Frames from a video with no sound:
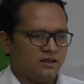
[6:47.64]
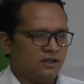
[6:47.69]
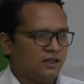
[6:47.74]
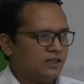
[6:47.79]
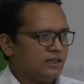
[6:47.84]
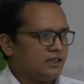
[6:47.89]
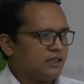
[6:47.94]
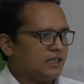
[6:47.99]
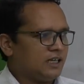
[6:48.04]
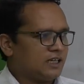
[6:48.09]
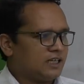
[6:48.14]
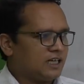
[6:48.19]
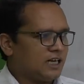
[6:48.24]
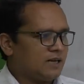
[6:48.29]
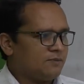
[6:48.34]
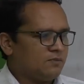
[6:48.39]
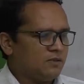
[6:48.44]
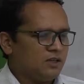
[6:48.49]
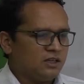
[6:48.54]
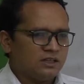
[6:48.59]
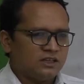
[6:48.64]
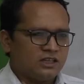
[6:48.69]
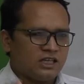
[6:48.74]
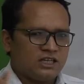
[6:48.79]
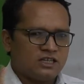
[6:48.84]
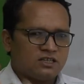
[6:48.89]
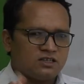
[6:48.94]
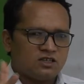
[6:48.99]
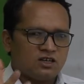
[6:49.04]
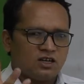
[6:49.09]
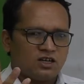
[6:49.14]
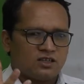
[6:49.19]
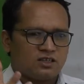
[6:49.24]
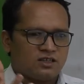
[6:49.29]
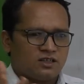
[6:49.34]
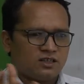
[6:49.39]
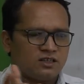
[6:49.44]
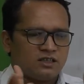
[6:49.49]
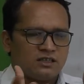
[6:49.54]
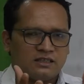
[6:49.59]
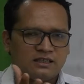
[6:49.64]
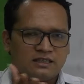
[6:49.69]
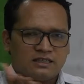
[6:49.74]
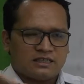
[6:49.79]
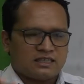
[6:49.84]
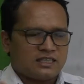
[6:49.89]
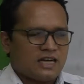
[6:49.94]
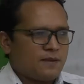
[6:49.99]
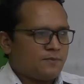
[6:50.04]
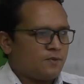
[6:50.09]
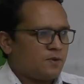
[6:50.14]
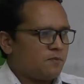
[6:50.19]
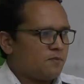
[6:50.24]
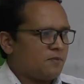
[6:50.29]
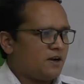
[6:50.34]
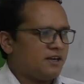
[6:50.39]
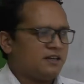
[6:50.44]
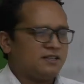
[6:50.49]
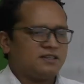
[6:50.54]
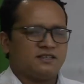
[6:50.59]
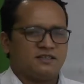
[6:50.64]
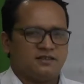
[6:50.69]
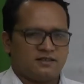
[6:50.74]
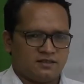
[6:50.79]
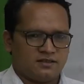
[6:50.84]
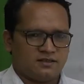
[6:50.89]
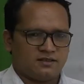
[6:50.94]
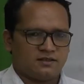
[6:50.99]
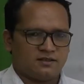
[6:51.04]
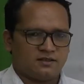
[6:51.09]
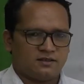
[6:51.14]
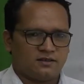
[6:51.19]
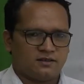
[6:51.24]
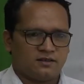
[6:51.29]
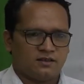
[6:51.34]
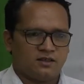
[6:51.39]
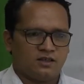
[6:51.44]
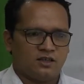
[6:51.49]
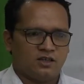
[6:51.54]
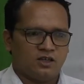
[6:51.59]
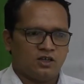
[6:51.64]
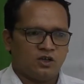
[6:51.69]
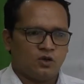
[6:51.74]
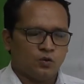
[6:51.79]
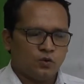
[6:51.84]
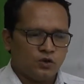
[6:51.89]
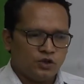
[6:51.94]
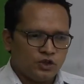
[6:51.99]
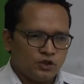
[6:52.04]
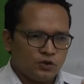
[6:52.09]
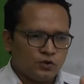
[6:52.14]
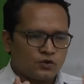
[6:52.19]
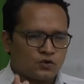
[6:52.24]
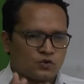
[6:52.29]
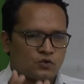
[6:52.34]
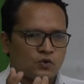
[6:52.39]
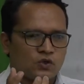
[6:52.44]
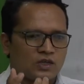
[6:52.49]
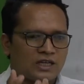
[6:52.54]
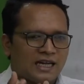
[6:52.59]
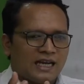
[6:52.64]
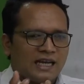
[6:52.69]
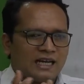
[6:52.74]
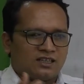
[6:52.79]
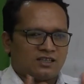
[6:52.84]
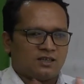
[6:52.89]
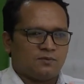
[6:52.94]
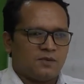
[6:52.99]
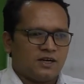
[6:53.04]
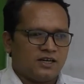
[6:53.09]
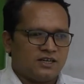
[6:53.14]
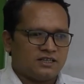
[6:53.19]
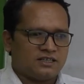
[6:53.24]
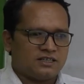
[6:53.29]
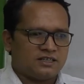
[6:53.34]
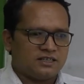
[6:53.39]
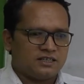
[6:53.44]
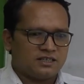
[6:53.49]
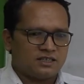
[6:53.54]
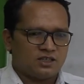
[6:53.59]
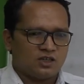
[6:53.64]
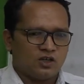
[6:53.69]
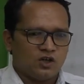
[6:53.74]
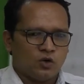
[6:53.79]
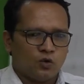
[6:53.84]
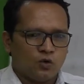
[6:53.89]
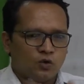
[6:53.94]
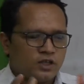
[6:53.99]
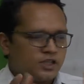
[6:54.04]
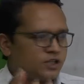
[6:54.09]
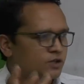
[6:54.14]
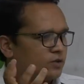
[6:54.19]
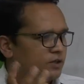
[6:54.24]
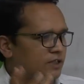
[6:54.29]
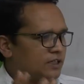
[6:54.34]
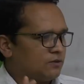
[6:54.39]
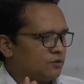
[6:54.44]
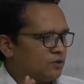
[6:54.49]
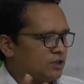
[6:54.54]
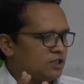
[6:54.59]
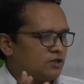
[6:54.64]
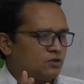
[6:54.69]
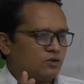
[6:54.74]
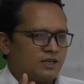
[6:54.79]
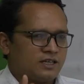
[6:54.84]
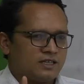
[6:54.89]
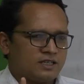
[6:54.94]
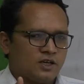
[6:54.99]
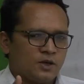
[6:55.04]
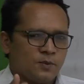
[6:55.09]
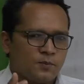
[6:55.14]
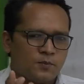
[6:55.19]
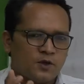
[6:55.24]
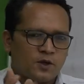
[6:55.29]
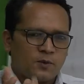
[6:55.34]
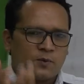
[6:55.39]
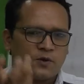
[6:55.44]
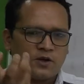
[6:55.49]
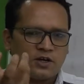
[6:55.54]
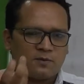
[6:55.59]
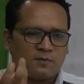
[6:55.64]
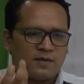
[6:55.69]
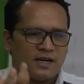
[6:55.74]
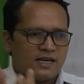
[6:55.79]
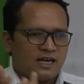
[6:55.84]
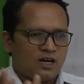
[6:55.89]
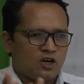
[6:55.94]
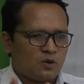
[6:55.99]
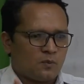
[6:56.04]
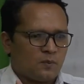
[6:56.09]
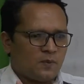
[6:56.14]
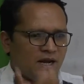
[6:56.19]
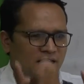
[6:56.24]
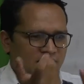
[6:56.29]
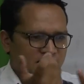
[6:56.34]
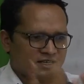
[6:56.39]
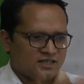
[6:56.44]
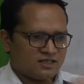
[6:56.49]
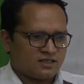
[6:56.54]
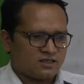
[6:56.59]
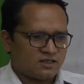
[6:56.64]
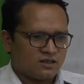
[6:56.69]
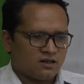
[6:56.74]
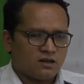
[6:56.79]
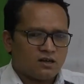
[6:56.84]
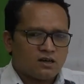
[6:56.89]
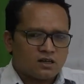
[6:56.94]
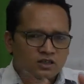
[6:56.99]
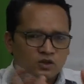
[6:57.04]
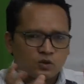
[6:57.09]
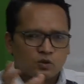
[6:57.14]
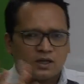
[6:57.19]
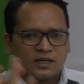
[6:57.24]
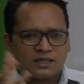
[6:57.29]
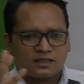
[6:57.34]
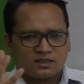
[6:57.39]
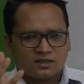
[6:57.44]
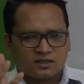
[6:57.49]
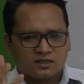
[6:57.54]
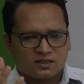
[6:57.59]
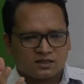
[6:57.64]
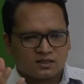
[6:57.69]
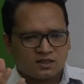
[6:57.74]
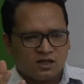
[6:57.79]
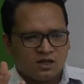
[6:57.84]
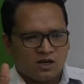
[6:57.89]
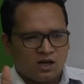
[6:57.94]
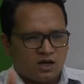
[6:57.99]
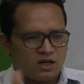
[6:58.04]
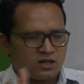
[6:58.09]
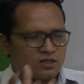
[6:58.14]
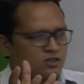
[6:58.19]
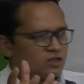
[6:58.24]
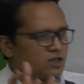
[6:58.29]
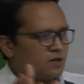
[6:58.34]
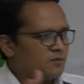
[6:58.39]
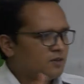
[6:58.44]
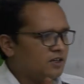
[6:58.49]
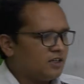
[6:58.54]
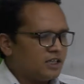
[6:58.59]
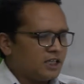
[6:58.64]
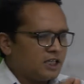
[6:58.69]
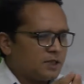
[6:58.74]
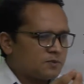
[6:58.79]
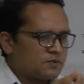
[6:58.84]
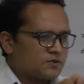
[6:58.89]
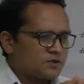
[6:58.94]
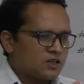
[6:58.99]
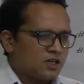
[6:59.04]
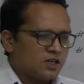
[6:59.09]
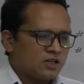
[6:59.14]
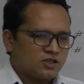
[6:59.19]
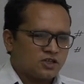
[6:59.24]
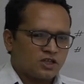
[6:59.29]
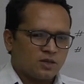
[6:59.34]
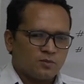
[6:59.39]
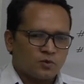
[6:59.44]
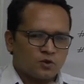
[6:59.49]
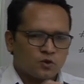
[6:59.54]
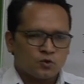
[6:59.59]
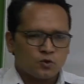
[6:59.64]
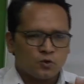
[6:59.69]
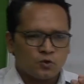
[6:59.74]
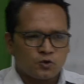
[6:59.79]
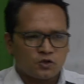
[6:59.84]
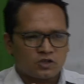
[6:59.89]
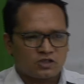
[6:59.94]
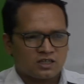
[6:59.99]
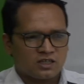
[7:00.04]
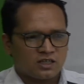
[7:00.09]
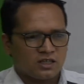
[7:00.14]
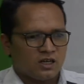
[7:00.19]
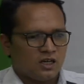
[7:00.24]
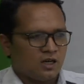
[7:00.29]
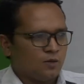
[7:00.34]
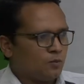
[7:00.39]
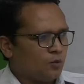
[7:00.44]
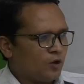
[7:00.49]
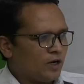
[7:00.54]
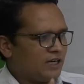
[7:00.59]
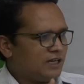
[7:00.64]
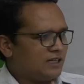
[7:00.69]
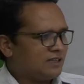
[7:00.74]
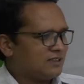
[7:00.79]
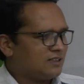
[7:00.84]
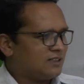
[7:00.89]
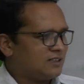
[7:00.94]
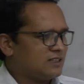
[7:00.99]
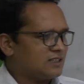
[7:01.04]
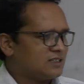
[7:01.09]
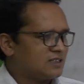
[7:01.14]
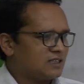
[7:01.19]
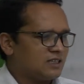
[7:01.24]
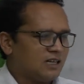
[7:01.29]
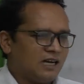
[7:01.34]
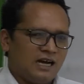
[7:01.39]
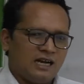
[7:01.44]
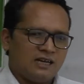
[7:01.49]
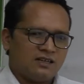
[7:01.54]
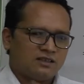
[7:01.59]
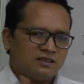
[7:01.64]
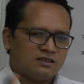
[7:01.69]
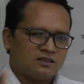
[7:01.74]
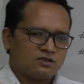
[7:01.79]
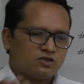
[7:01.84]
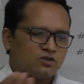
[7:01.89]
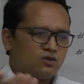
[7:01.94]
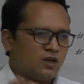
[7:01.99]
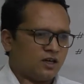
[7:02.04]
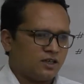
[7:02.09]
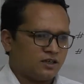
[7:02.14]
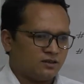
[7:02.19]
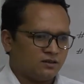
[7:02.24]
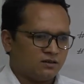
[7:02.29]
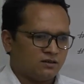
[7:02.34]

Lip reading: in that time, there is not this type of medicines. We used to take the medicines which was prepared by our parents, hot waters or some leaves, some roots, boiling this and so on.